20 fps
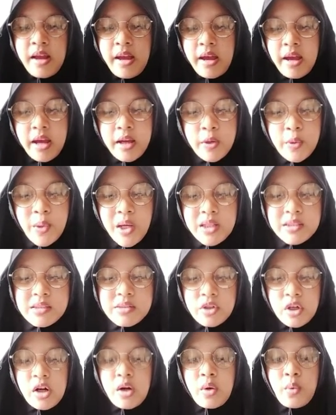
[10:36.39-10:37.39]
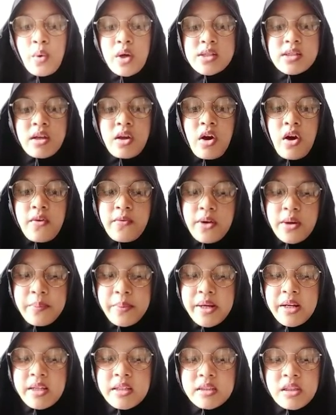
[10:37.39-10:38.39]
in which there was
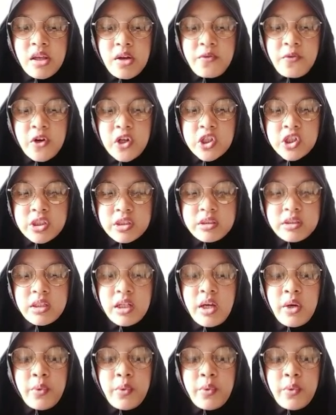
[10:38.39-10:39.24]
government intervention